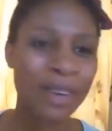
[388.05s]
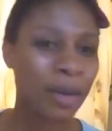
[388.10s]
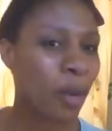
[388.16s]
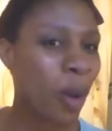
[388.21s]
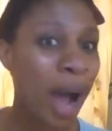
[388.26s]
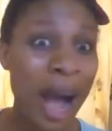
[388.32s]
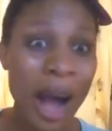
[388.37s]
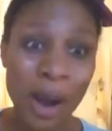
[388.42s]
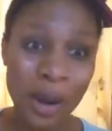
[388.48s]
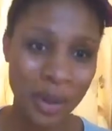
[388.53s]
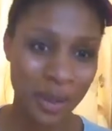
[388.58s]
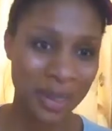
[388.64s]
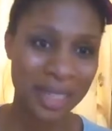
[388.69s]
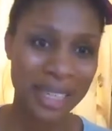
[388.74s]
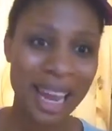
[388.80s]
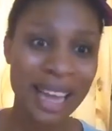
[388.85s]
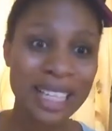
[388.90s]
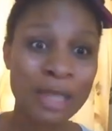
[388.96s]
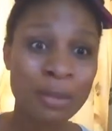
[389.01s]
Wow,
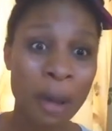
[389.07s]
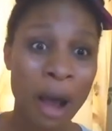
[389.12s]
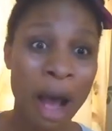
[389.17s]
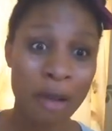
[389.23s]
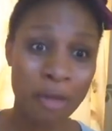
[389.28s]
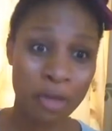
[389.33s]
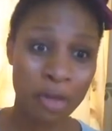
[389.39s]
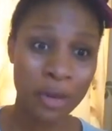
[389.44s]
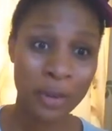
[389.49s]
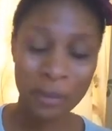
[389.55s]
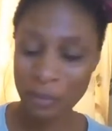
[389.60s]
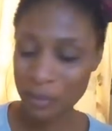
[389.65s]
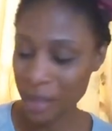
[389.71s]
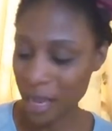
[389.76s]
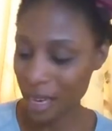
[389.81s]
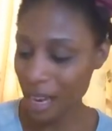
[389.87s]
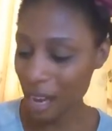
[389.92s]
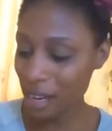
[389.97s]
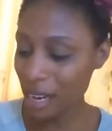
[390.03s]
that's powerful.
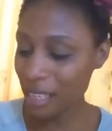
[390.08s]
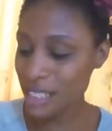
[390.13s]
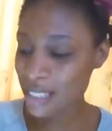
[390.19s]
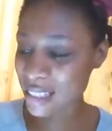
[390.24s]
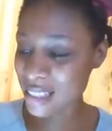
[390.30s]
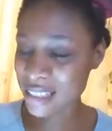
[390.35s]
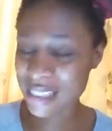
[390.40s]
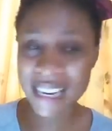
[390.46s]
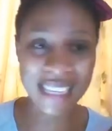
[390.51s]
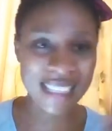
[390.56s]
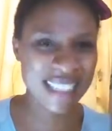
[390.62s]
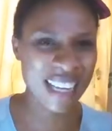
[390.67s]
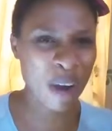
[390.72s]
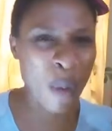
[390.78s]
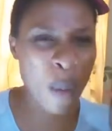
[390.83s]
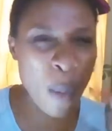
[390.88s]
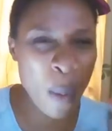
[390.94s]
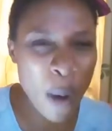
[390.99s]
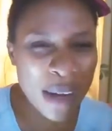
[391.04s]
Now let's let's
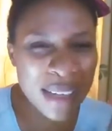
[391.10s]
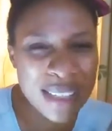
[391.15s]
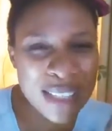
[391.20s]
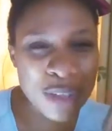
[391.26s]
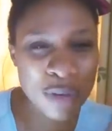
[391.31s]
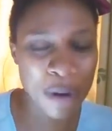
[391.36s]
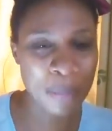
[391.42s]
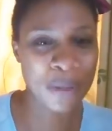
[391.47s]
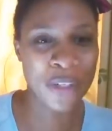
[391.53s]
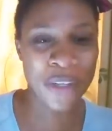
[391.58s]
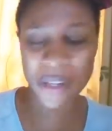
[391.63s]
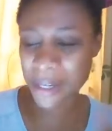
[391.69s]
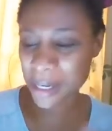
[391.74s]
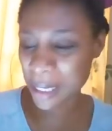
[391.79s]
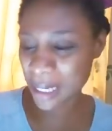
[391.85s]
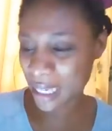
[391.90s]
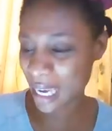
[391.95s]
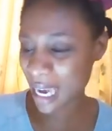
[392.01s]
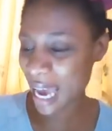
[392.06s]
take one scripture,
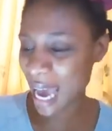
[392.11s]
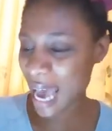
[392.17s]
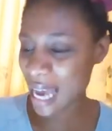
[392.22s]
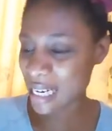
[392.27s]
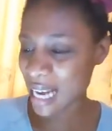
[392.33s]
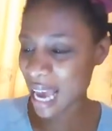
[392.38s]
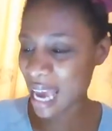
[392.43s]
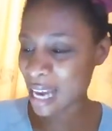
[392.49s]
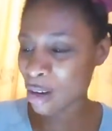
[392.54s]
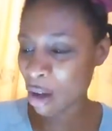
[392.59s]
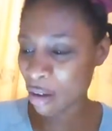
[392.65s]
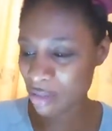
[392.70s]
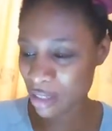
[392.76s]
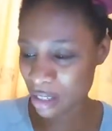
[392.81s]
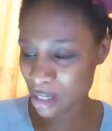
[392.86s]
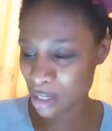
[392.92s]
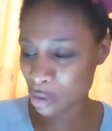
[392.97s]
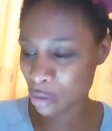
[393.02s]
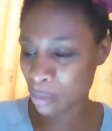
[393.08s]
okay? And I
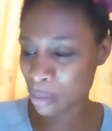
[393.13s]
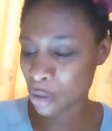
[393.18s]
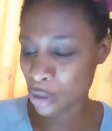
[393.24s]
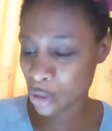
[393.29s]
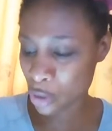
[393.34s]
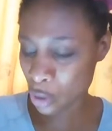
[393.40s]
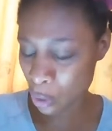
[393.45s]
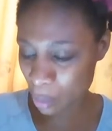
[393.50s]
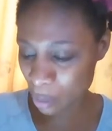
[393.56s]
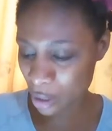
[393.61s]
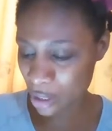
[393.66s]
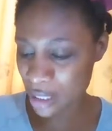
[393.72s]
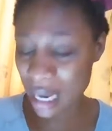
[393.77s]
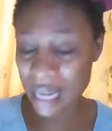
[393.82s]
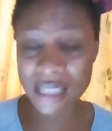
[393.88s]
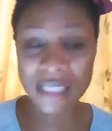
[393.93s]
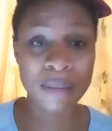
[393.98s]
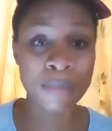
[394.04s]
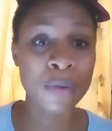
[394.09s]
love this scripture so much.
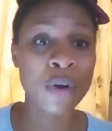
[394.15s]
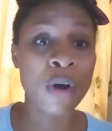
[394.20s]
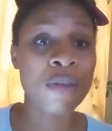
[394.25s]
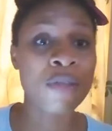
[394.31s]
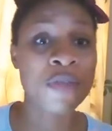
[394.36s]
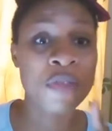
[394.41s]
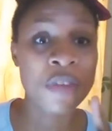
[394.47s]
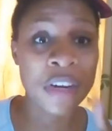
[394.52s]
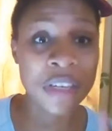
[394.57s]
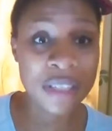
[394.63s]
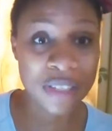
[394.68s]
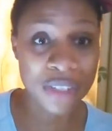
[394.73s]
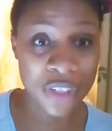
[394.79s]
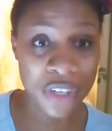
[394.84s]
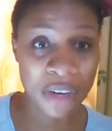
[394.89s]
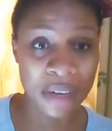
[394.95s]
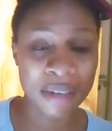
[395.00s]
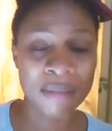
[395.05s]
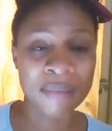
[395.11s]
That's the book of First
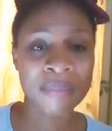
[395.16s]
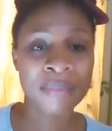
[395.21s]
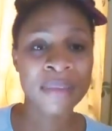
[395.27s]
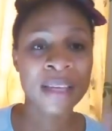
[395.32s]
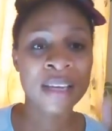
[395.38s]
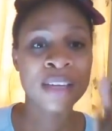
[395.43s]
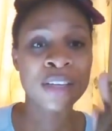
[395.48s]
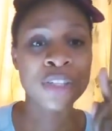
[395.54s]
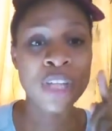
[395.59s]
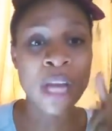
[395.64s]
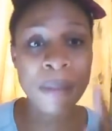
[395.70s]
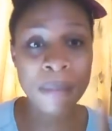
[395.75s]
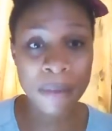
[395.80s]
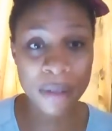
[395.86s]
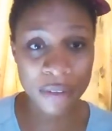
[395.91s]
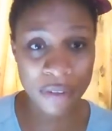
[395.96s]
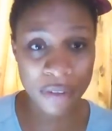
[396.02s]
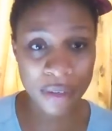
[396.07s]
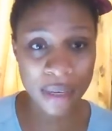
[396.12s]
John,
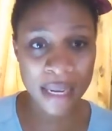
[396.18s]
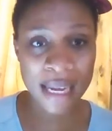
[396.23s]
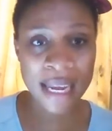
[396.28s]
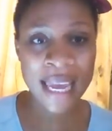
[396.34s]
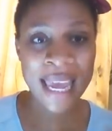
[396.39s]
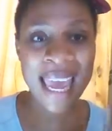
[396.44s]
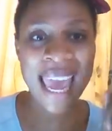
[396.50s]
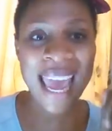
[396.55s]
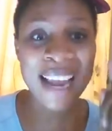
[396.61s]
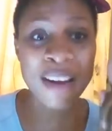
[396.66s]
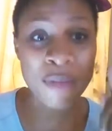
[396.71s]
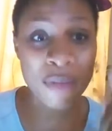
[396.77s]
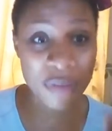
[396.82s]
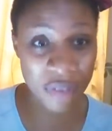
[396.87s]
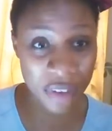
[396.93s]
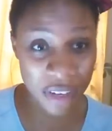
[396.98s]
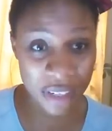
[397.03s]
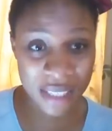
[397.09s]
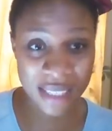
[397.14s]
chapter 3 and
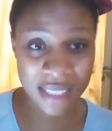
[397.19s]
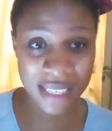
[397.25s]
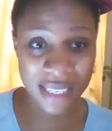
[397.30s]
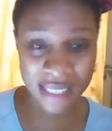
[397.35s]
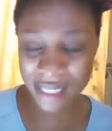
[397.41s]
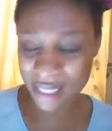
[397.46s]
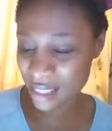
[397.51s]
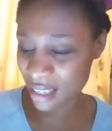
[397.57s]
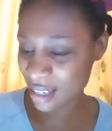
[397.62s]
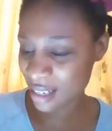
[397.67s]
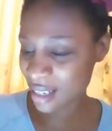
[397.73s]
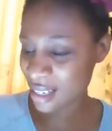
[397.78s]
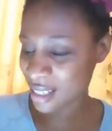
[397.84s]
verse 16.